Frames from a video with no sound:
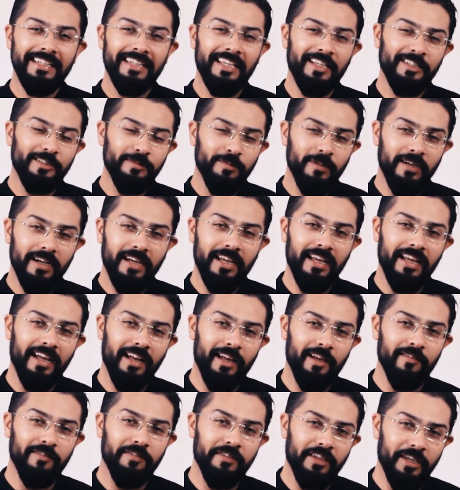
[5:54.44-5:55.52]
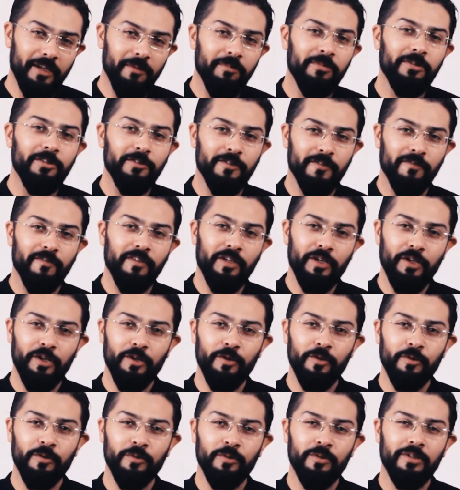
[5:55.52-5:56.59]
That's why I've kept this
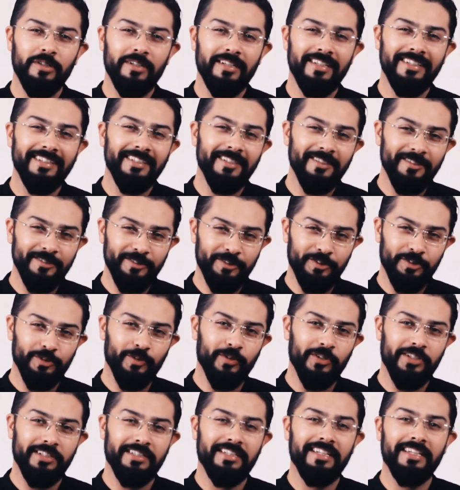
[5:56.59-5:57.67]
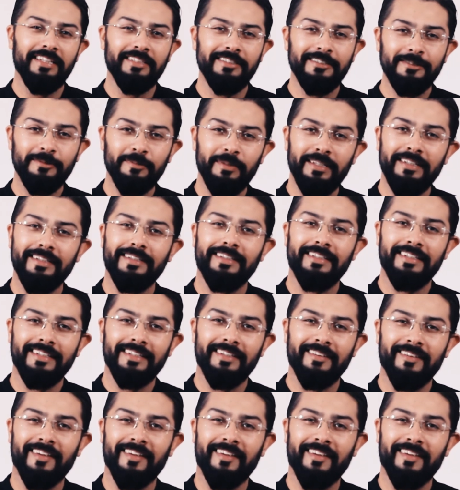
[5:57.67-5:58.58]
video a little short and sweet.